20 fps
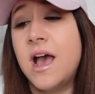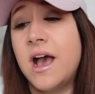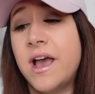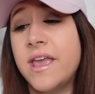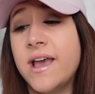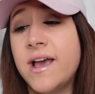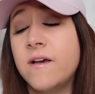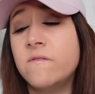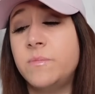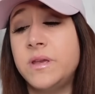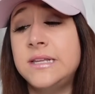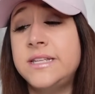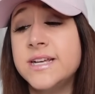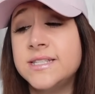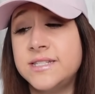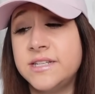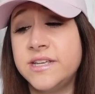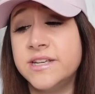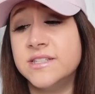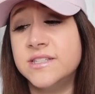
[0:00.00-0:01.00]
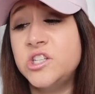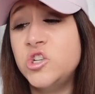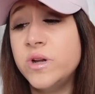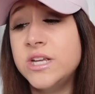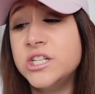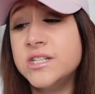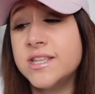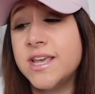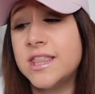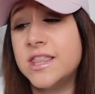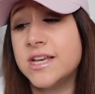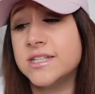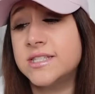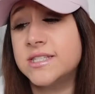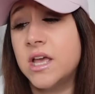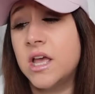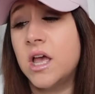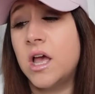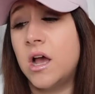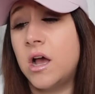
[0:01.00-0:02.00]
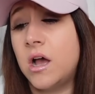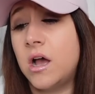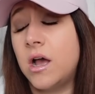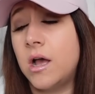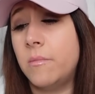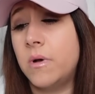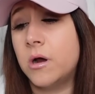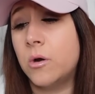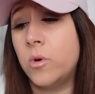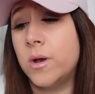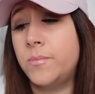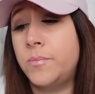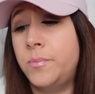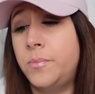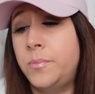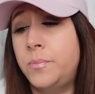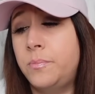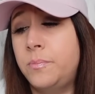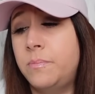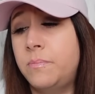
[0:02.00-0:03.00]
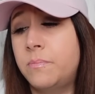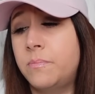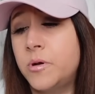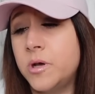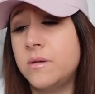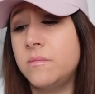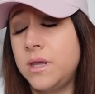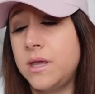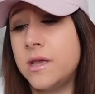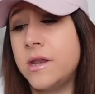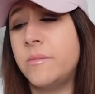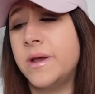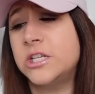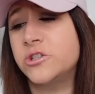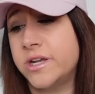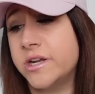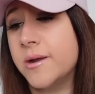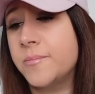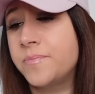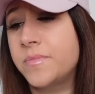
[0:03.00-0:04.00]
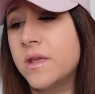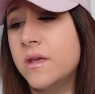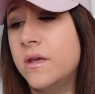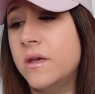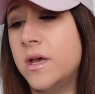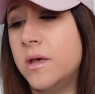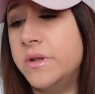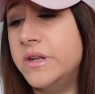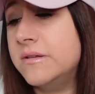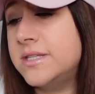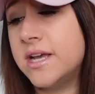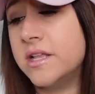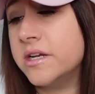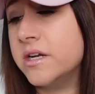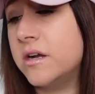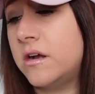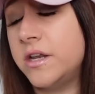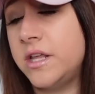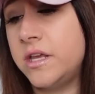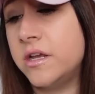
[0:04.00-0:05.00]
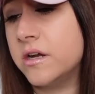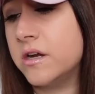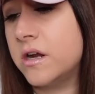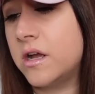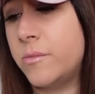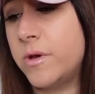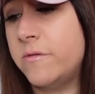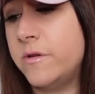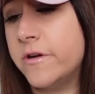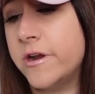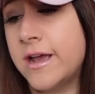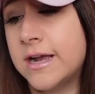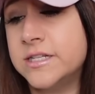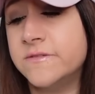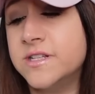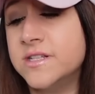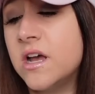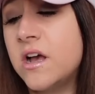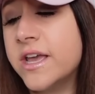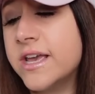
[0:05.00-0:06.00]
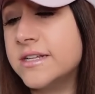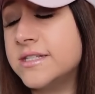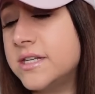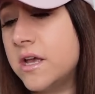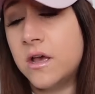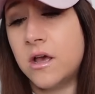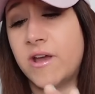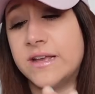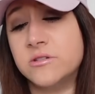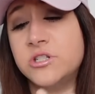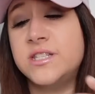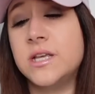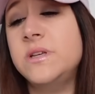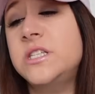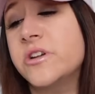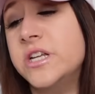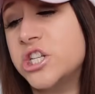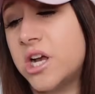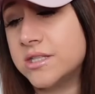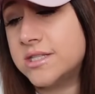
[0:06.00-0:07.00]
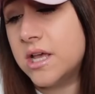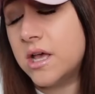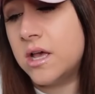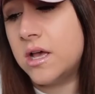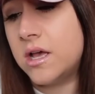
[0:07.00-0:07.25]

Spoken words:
I have PTSD and situations like this are what put me in my trigger. I'm a new seller on here. I've been very active since August. Okay, so she sent me screenshots.